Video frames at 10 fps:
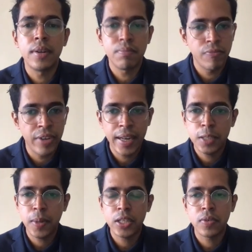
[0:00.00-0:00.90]

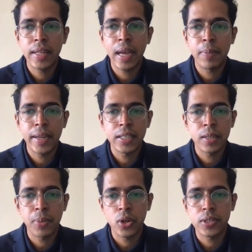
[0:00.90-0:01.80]
various parts of the
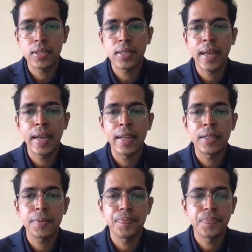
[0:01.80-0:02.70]
application process,
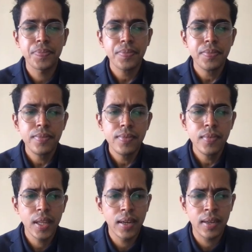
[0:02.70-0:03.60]
and
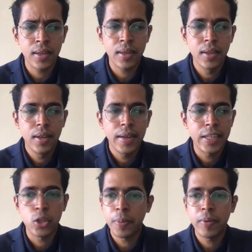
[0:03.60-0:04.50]

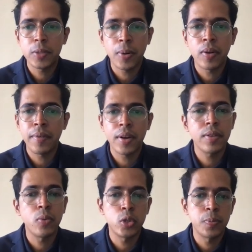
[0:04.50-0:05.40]
SOP was probably one of
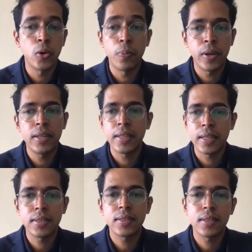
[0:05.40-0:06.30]
the most popular
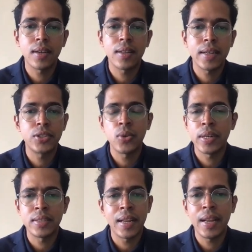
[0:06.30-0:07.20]
things that
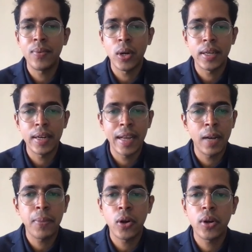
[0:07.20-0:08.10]
students really wanted
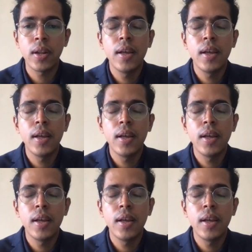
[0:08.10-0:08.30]
help on.